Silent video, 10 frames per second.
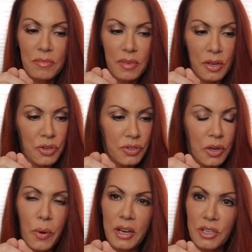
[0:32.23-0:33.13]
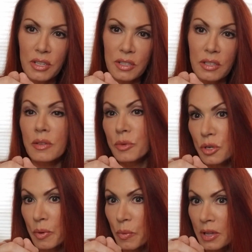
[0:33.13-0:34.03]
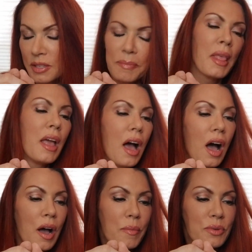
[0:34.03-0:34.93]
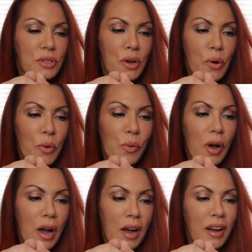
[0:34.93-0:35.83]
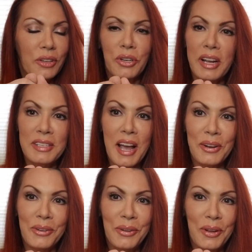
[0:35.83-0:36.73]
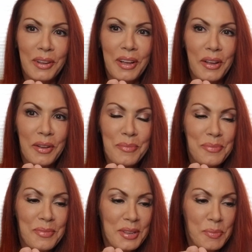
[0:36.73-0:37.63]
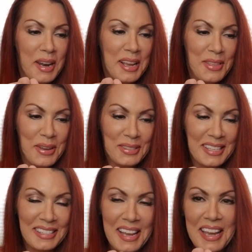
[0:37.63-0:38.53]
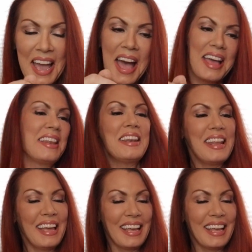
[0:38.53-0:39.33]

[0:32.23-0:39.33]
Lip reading: interesting questions and some stupid ones. I'll try and tackle as many of those as I can.